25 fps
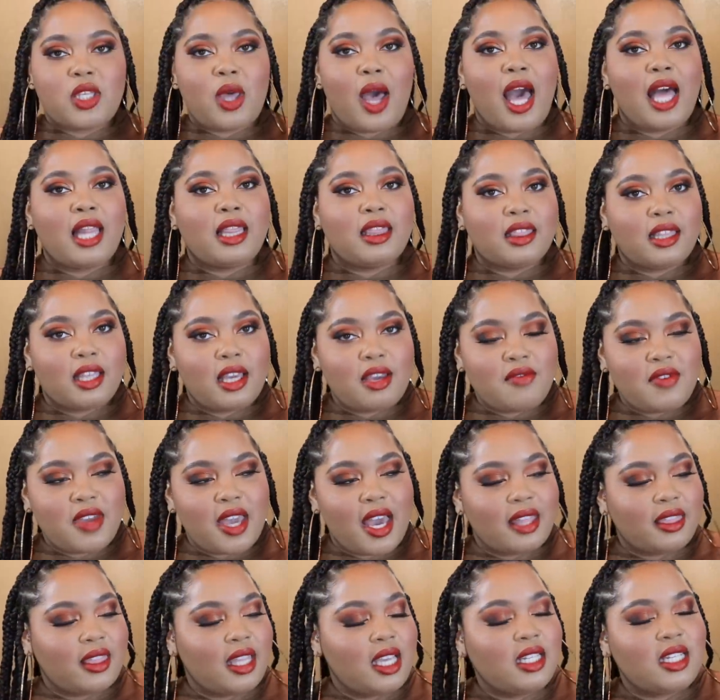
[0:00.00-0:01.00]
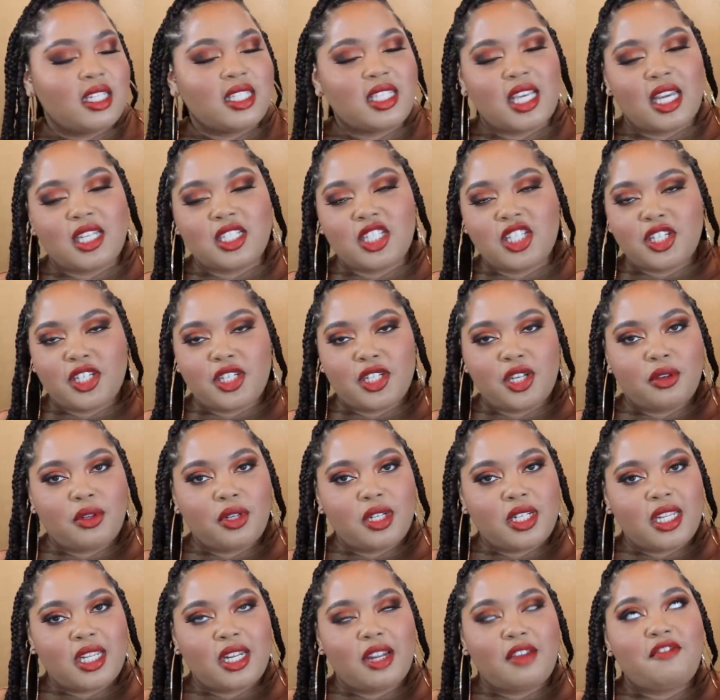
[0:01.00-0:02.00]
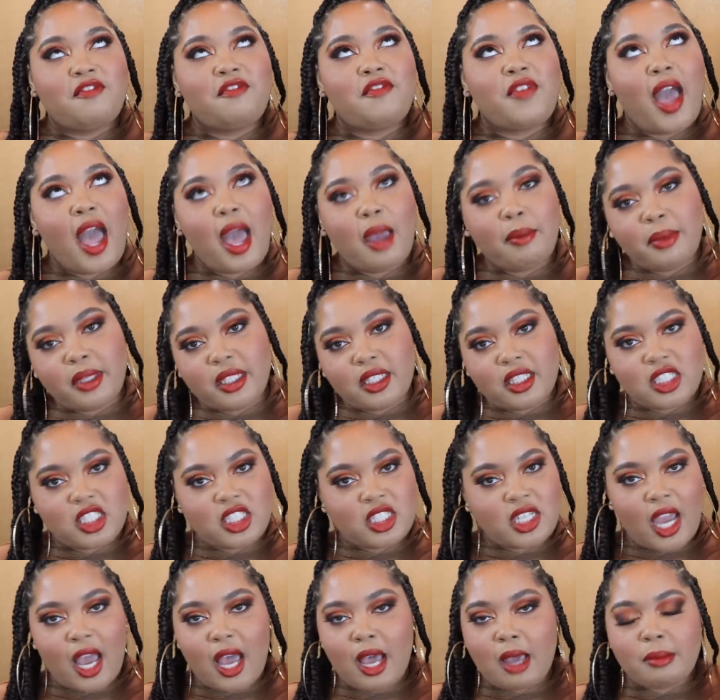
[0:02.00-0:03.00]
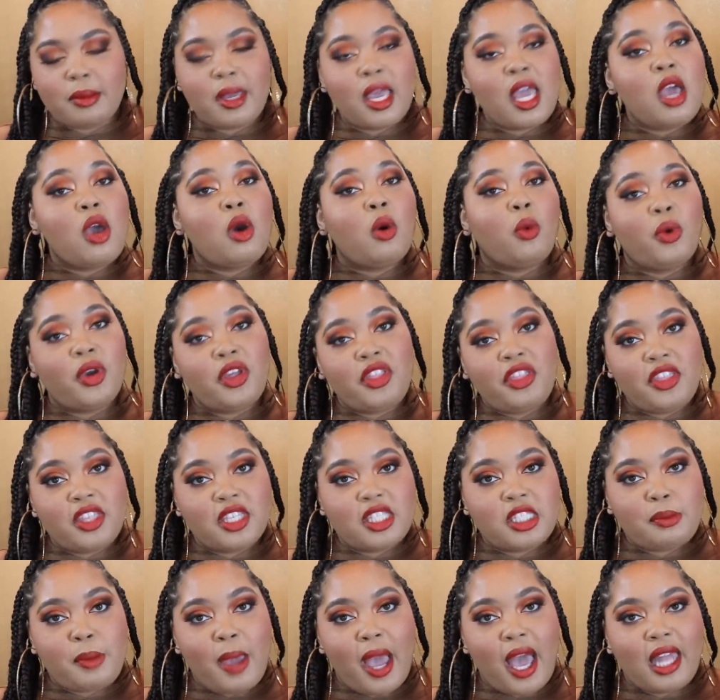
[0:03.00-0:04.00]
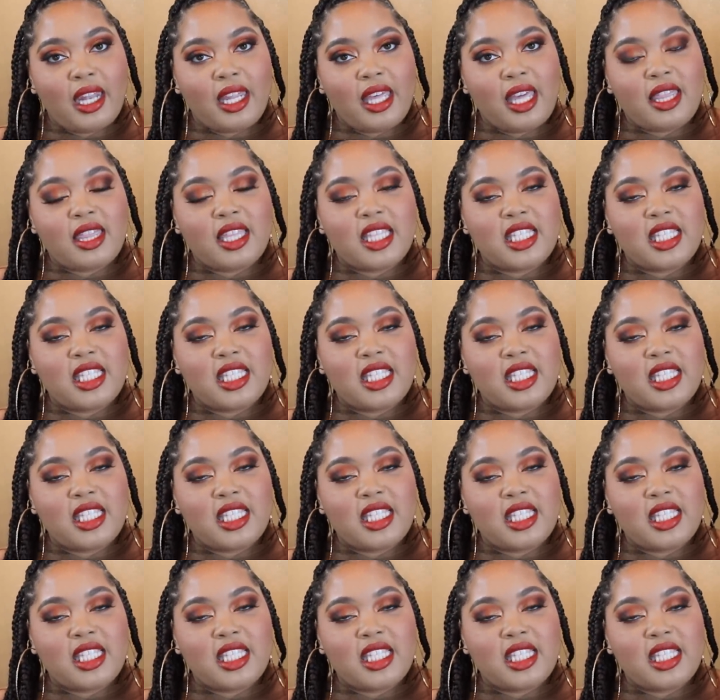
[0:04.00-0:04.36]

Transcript: So I love it. I think Natasha Denona did a fabulous job with this palette,